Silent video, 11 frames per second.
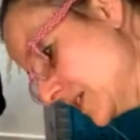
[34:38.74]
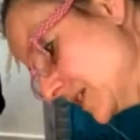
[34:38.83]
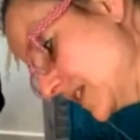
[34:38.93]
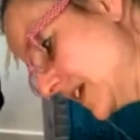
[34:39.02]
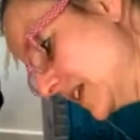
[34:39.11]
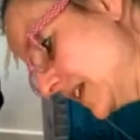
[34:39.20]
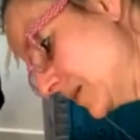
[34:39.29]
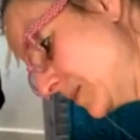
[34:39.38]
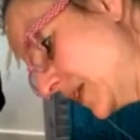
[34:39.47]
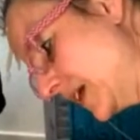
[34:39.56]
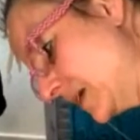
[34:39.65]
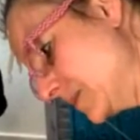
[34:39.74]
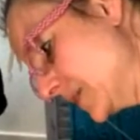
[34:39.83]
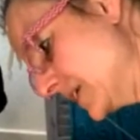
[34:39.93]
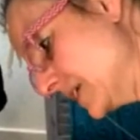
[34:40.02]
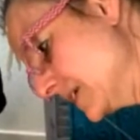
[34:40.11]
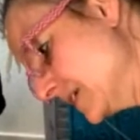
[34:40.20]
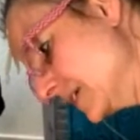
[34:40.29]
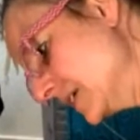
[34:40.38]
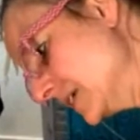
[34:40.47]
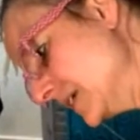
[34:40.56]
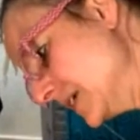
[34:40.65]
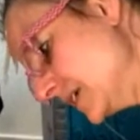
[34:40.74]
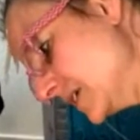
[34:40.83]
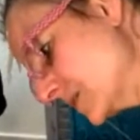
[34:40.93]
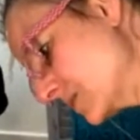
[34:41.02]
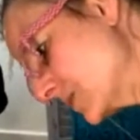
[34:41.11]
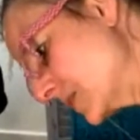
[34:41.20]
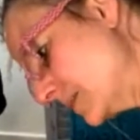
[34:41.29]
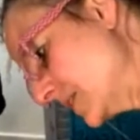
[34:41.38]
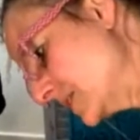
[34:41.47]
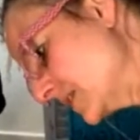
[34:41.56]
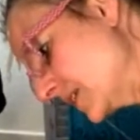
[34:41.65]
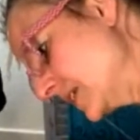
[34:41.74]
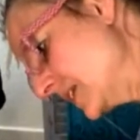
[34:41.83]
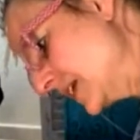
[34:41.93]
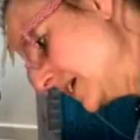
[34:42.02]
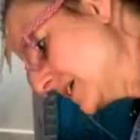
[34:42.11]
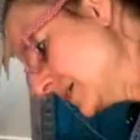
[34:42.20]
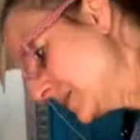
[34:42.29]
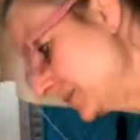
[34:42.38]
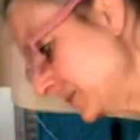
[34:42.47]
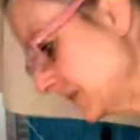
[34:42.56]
sanding paper, rub it on there,